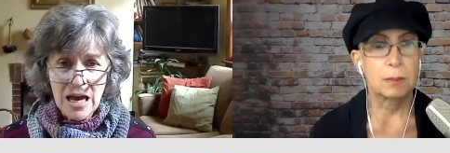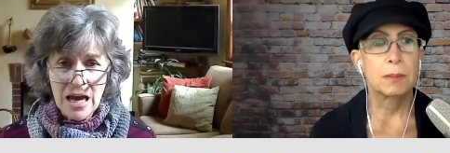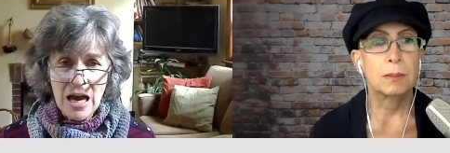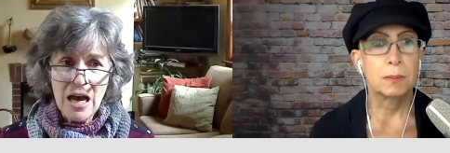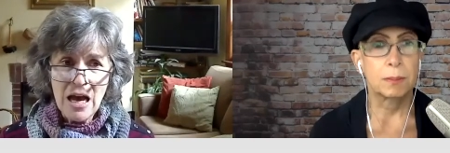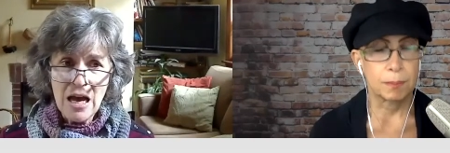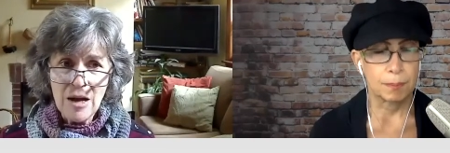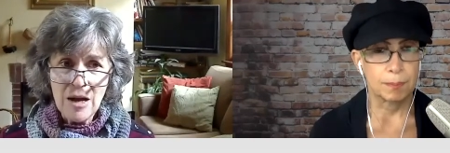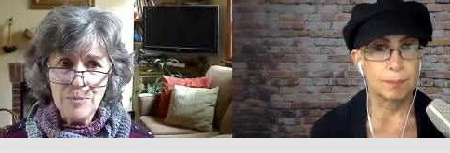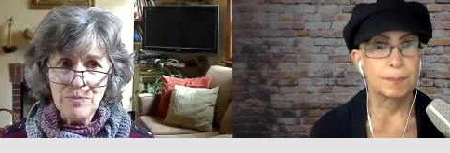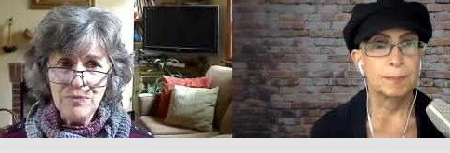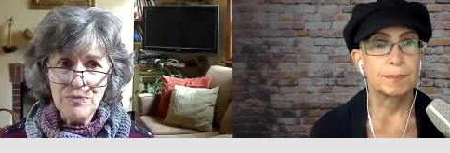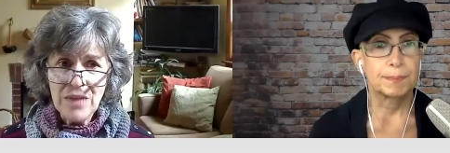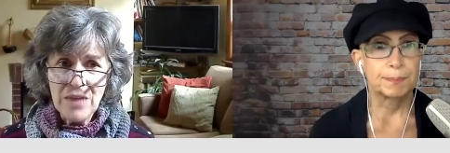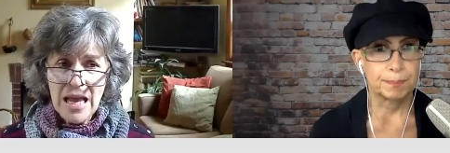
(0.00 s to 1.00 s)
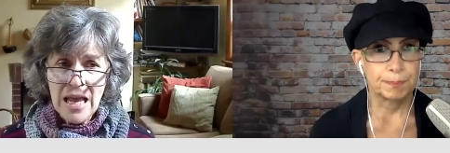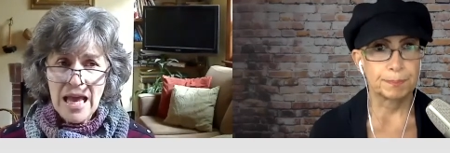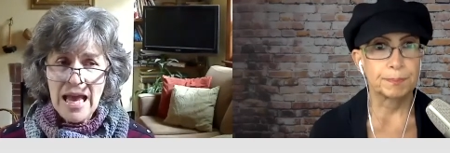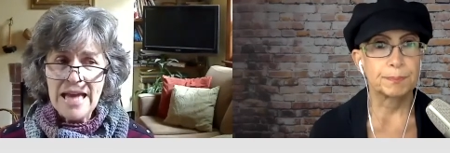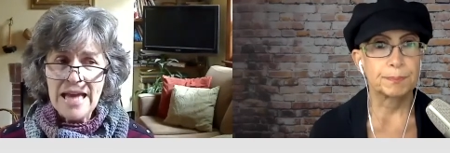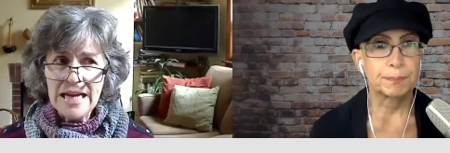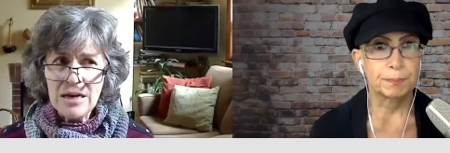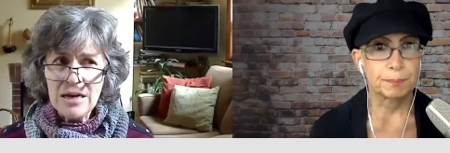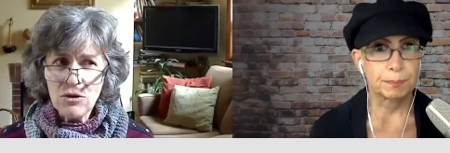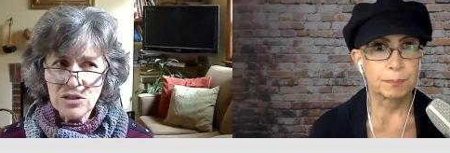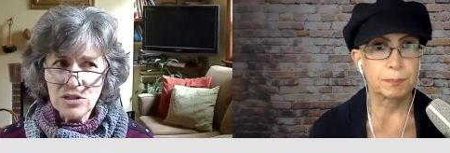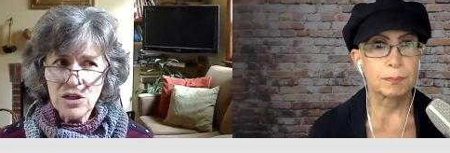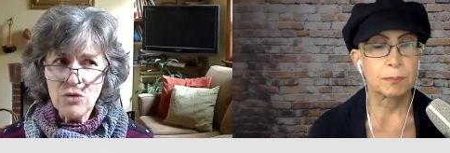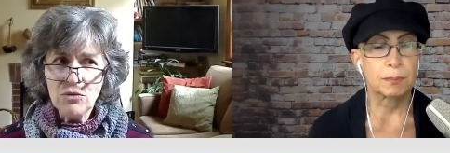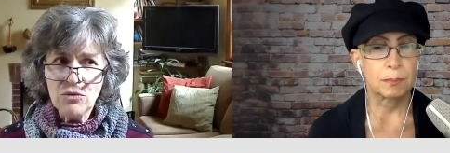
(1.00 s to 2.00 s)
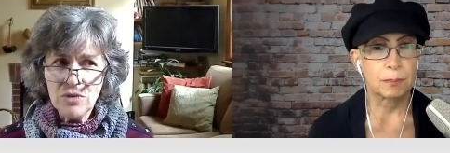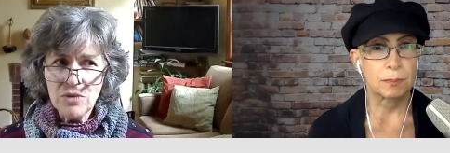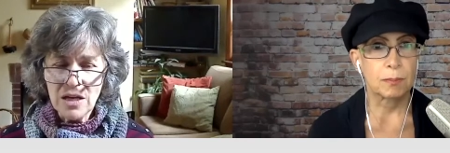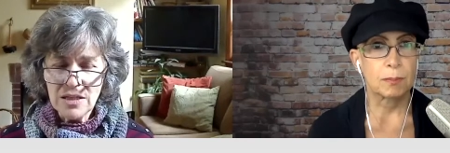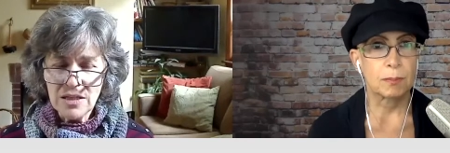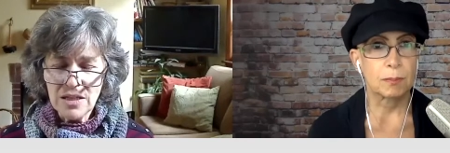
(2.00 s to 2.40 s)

Speaker 1: Um, and I also uh,